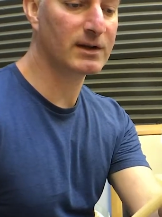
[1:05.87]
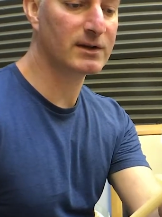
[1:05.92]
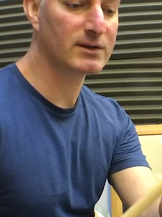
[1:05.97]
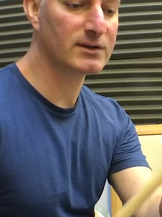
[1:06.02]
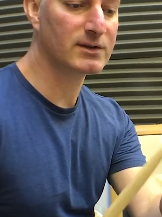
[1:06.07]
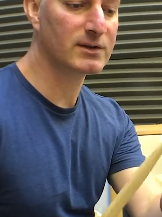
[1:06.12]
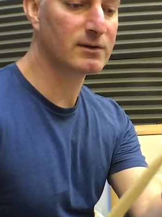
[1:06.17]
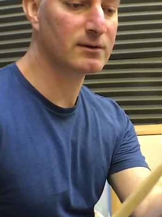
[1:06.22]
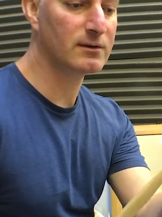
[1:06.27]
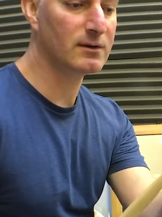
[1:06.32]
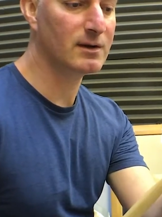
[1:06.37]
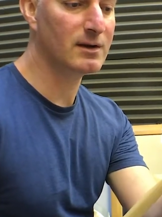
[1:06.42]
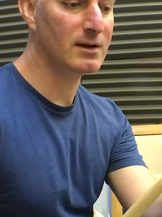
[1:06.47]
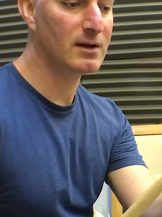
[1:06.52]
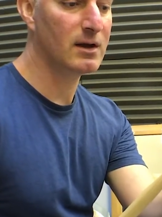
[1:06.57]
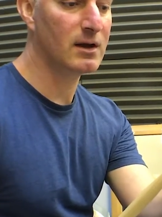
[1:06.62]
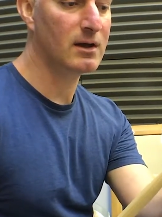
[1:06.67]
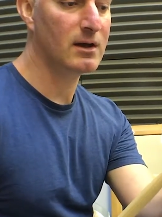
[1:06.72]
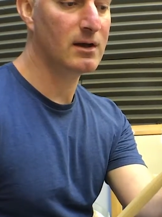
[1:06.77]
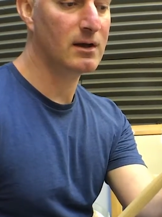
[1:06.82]
2,
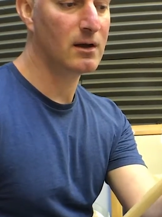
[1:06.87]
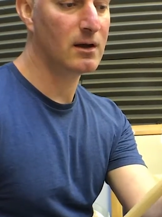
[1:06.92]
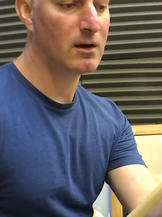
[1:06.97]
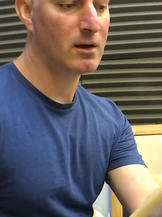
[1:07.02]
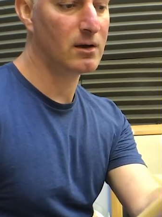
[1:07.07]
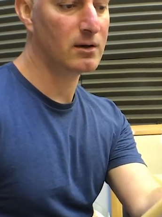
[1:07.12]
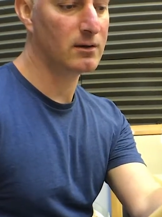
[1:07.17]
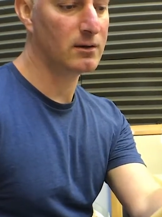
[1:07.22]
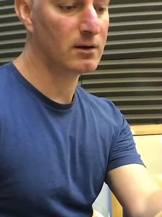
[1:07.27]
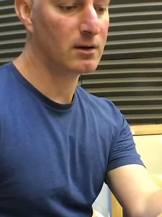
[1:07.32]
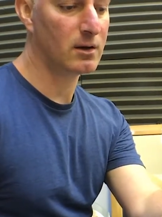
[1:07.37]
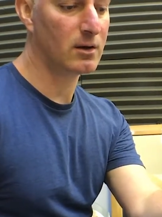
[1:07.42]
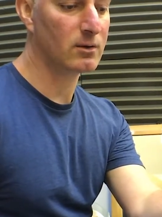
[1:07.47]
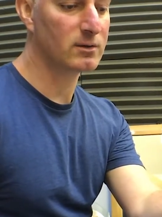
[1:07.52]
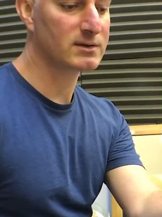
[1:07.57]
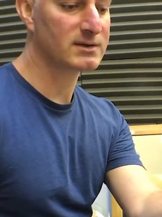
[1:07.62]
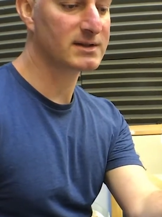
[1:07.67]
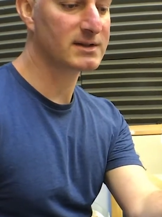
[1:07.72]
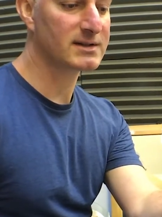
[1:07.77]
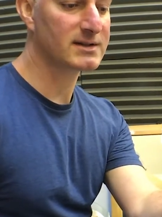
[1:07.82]

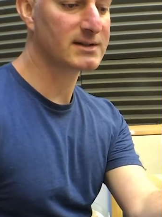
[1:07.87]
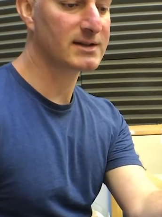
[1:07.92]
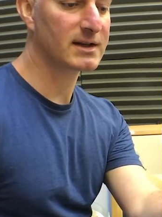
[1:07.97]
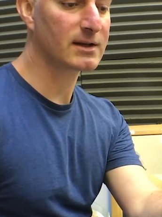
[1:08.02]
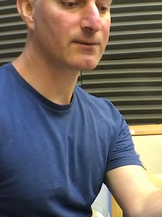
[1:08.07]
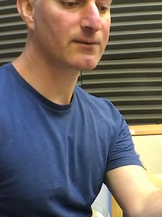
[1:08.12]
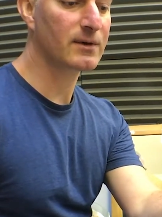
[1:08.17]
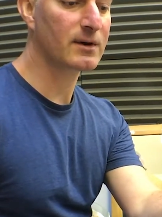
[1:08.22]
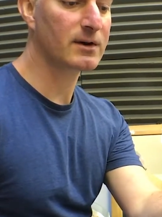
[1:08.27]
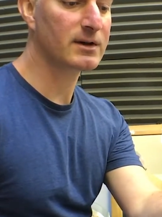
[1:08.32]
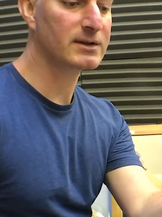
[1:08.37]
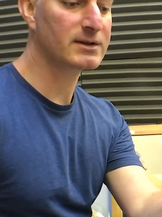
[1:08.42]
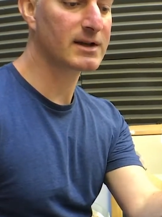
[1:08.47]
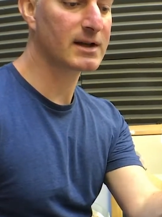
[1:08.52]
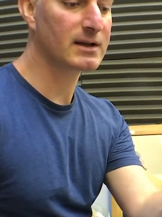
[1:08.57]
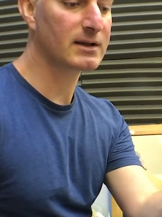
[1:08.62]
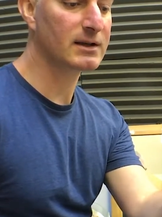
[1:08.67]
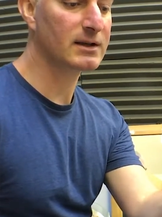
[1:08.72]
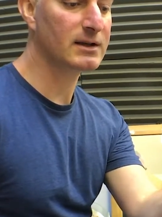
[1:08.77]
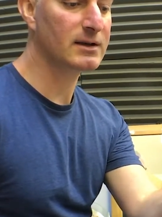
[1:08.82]
holds the stick very
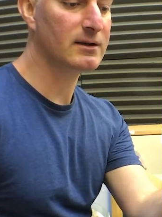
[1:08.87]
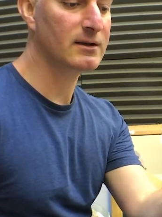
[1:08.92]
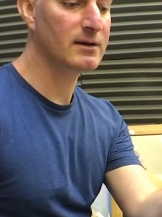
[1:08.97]
gently.